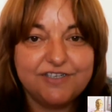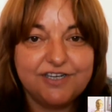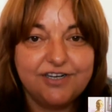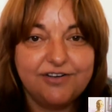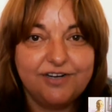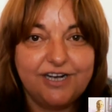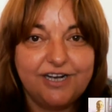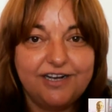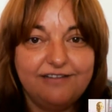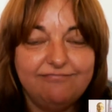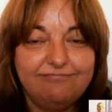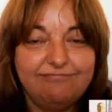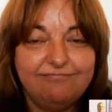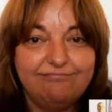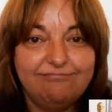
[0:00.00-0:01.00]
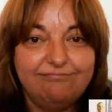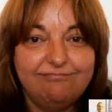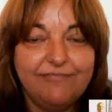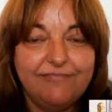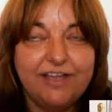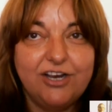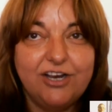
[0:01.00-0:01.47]
So
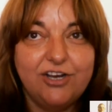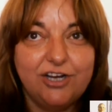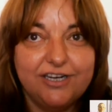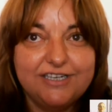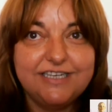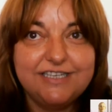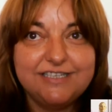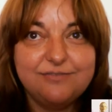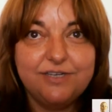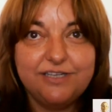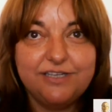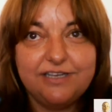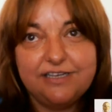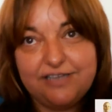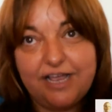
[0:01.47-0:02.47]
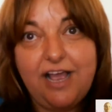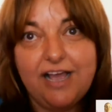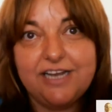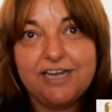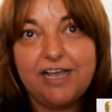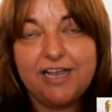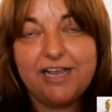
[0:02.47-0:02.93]
the contents
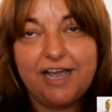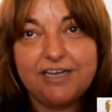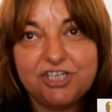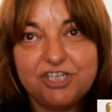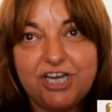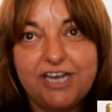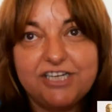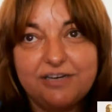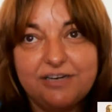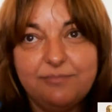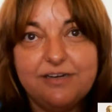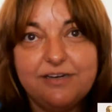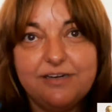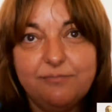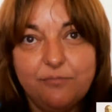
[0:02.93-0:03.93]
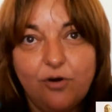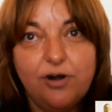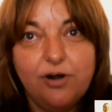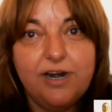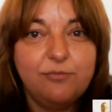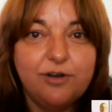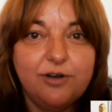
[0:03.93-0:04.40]
are changing, but more
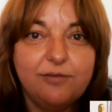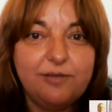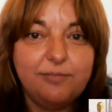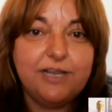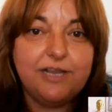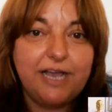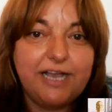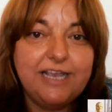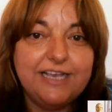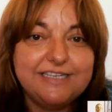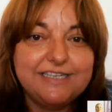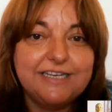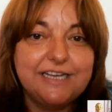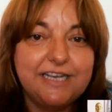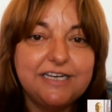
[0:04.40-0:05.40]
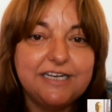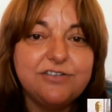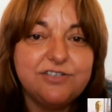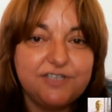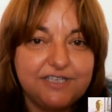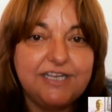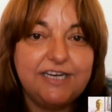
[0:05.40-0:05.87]
and more people are getting
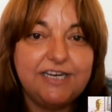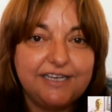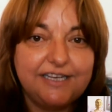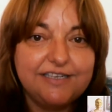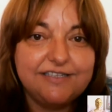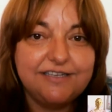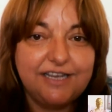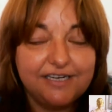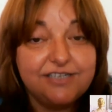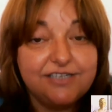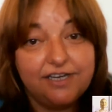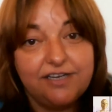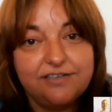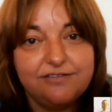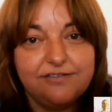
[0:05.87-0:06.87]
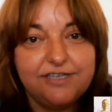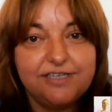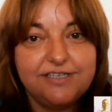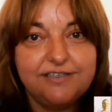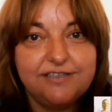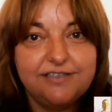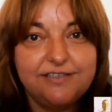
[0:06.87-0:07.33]
interested in it, into
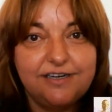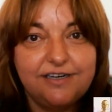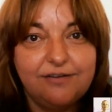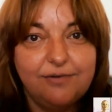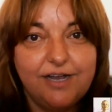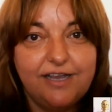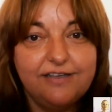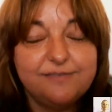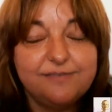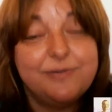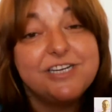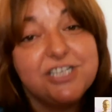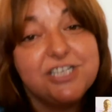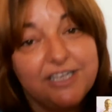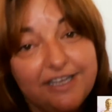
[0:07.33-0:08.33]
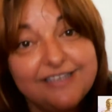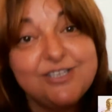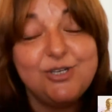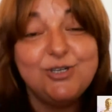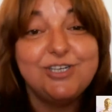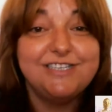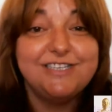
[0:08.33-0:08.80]
it in a way, especially the
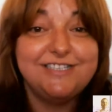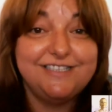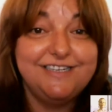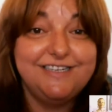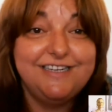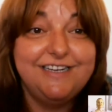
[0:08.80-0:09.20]
students.